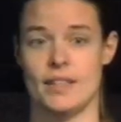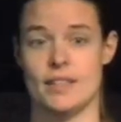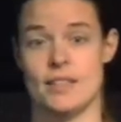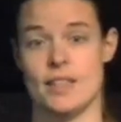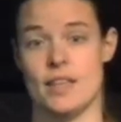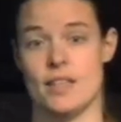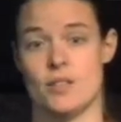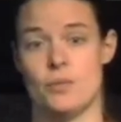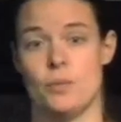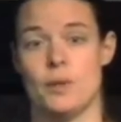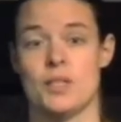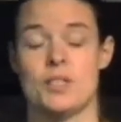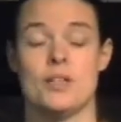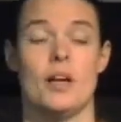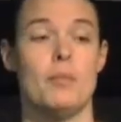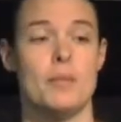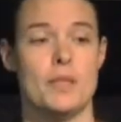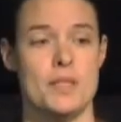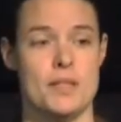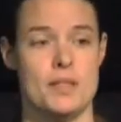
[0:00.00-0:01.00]
says which
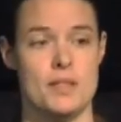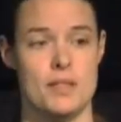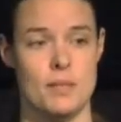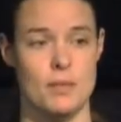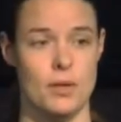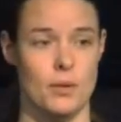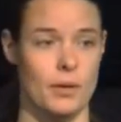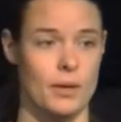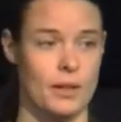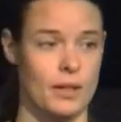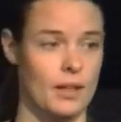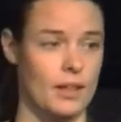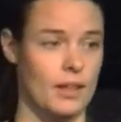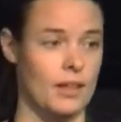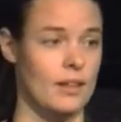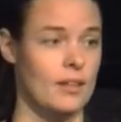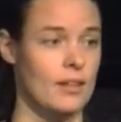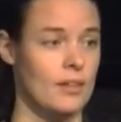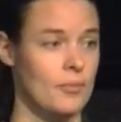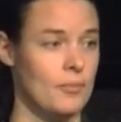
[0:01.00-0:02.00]
number system you're working
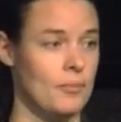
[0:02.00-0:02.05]
in.